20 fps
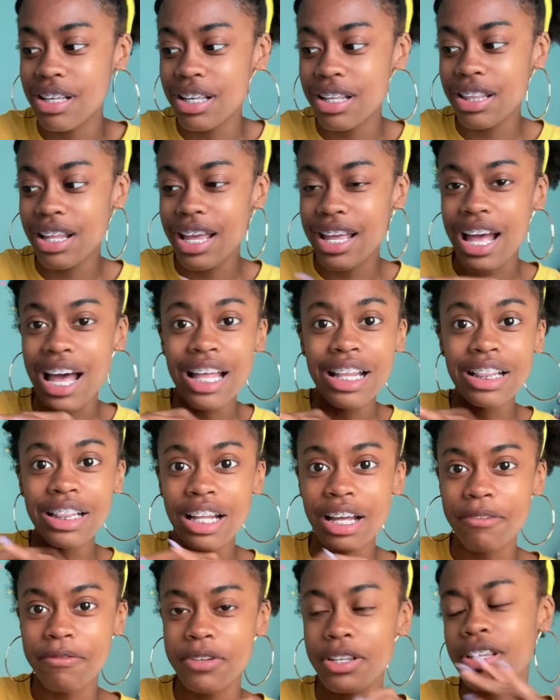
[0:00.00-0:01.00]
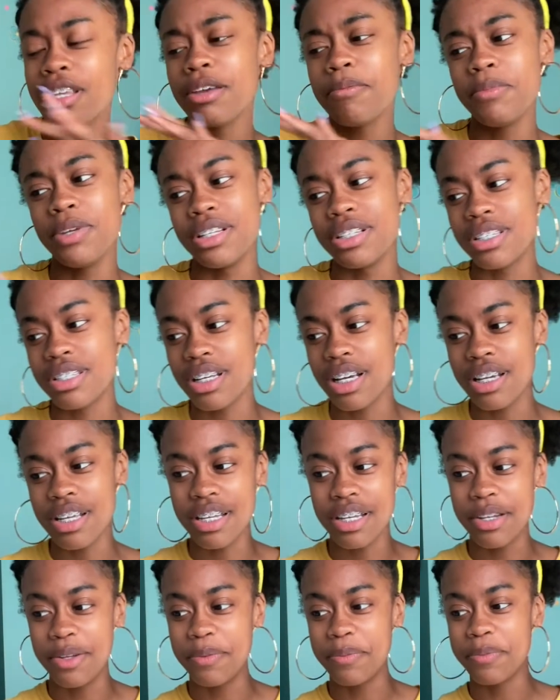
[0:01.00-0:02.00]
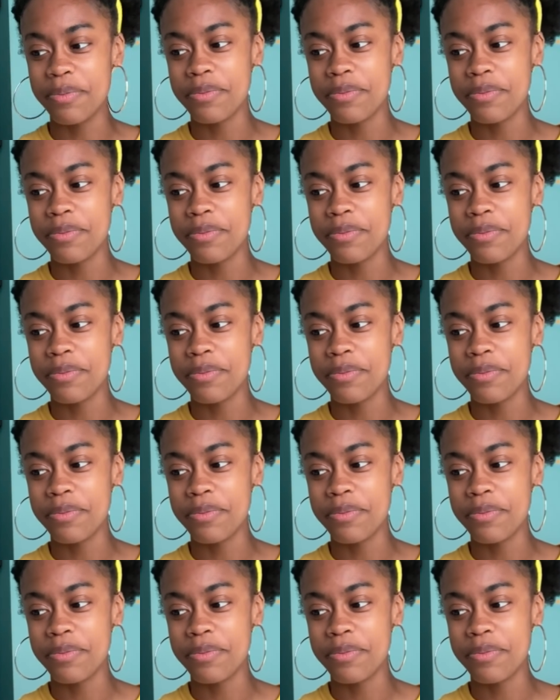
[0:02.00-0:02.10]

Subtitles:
Like I loved, give me a second.